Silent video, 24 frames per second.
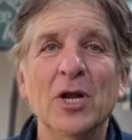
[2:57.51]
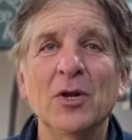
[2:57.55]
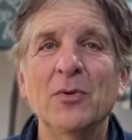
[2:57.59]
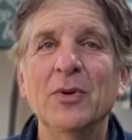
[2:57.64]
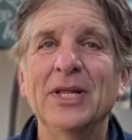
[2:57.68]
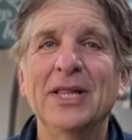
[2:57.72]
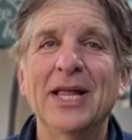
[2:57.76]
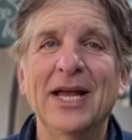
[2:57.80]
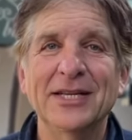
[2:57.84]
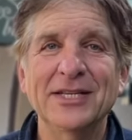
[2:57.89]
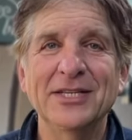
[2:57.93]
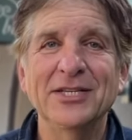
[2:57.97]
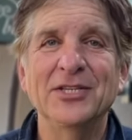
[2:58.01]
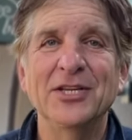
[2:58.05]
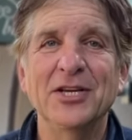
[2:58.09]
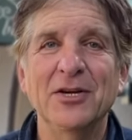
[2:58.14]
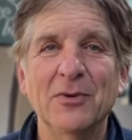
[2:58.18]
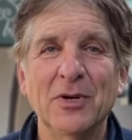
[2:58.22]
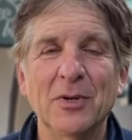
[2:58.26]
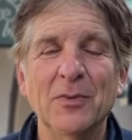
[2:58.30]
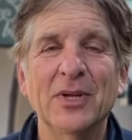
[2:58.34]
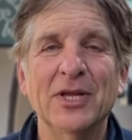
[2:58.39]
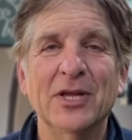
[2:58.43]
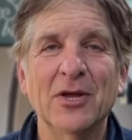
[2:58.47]
do we like to do
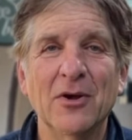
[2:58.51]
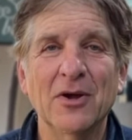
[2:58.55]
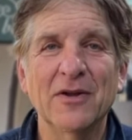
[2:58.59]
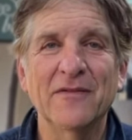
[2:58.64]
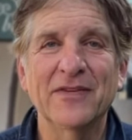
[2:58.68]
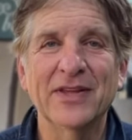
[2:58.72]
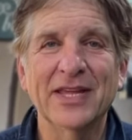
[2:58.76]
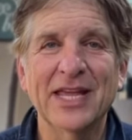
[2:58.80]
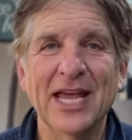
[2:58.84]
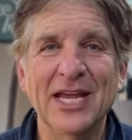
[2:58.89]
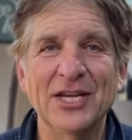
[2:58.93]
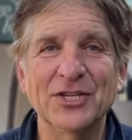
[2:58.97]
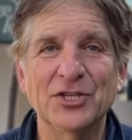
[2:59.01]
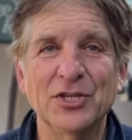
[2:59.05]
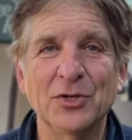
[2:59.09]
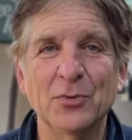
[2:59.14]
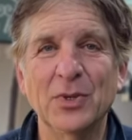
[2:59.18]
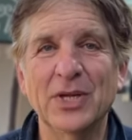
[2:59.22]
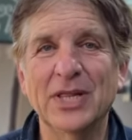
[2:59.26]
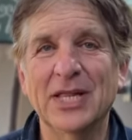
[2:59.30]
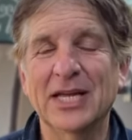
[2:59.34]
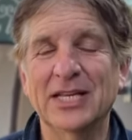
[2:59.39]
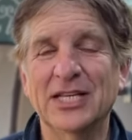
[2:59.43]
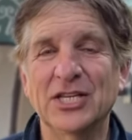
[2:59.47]
when we go on vacation? We
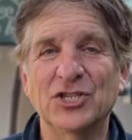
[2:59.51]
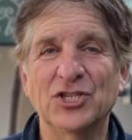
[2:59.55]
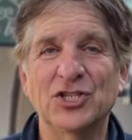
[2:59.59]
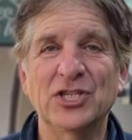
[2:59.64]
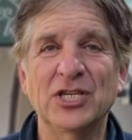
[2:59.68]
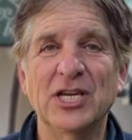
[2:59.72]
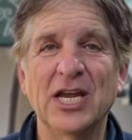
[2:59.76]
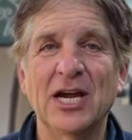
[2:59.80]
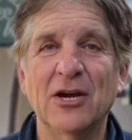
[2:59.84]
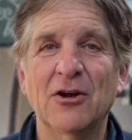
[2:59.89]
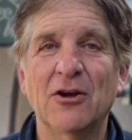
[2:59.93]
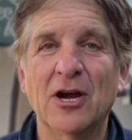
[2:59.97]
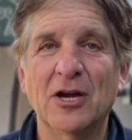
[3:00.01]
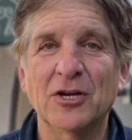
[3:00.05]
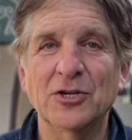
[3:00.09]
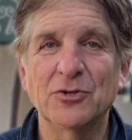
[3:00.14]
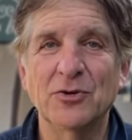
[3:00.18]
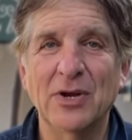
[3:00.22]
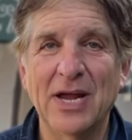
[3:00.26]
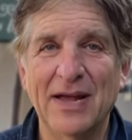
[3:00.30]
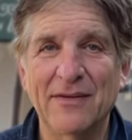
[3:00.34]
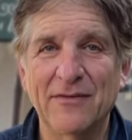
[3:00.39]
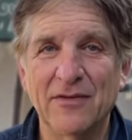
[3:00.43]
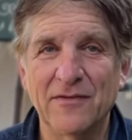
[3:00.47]
like to share our
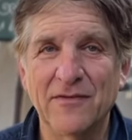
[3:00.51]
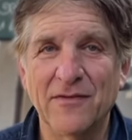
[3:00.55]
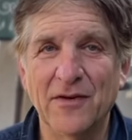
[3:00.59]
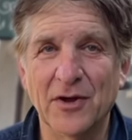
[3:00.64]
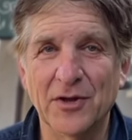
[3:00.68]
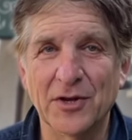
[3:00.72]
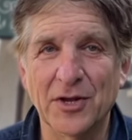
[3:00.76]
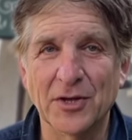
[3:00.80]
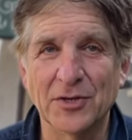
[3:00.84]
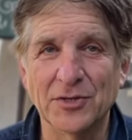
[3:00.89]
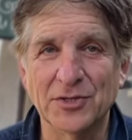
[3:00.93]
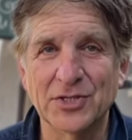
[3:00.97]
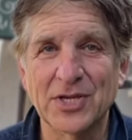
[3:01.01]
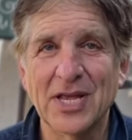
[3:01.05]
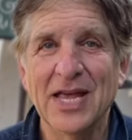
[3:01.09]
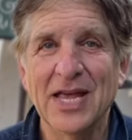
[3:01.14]
travel photos.